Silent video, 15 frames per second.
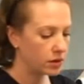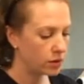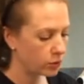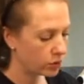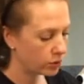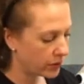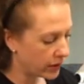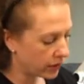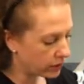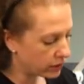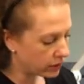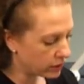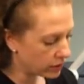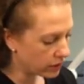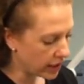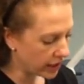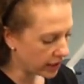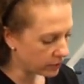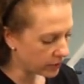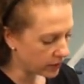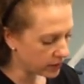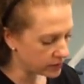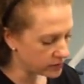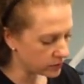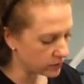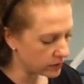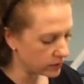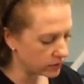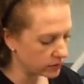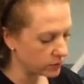prepare her eyebrows with
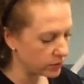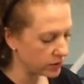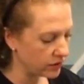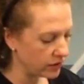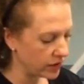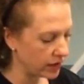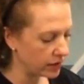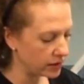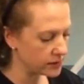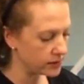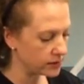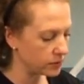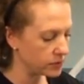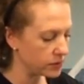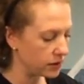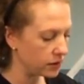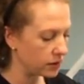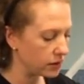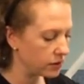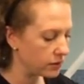a little bit of antiseptic.